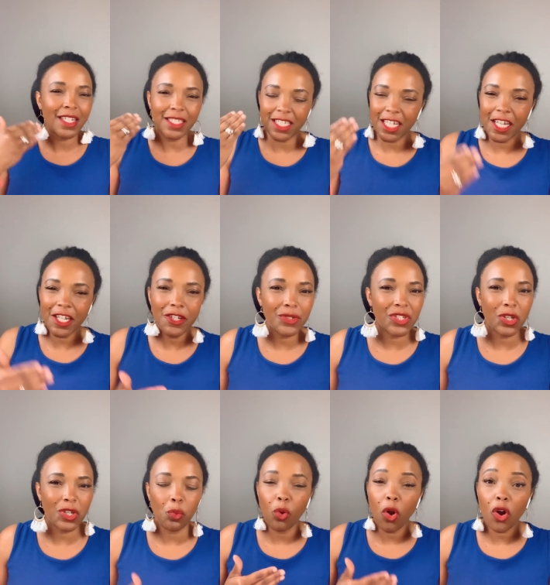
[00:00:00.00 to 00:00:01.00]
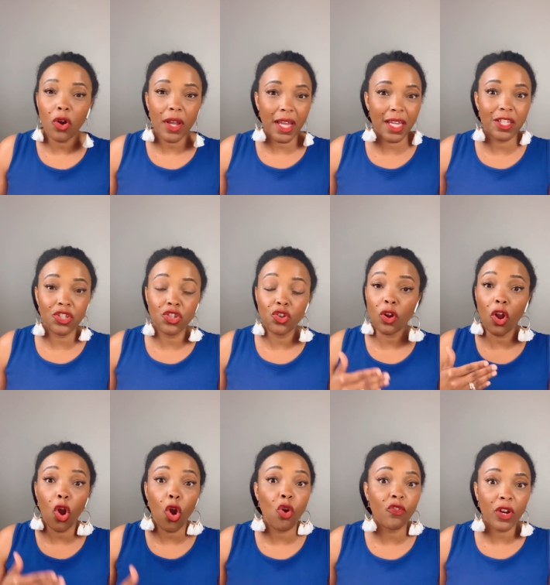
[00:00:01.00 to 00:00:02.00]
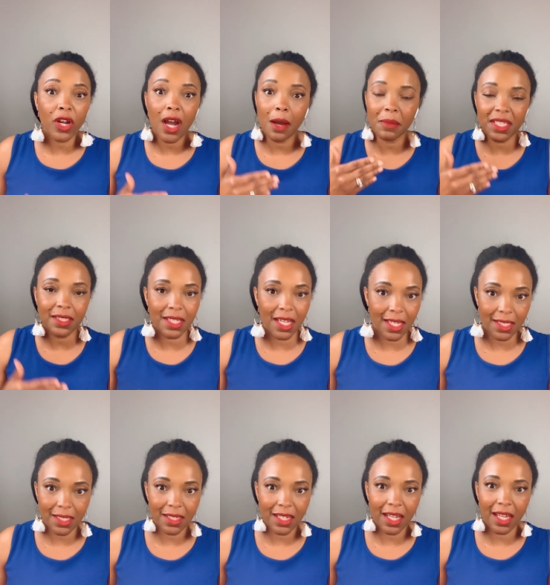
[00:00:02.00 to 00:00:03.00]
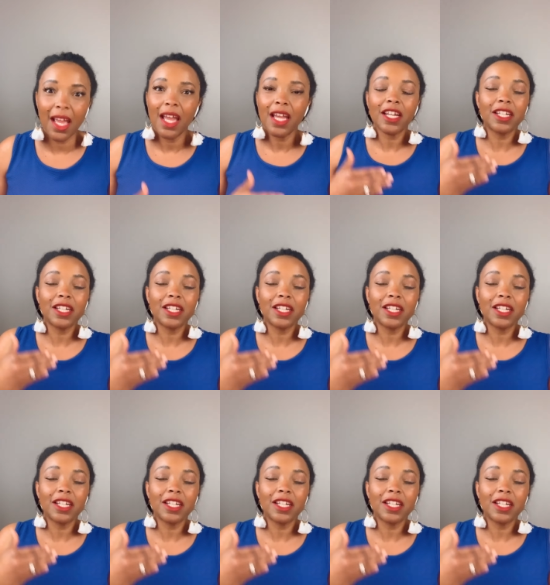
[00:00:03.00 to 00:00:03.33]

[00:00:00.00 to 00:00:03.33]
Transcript: Continue to walk in your overcoming destiny.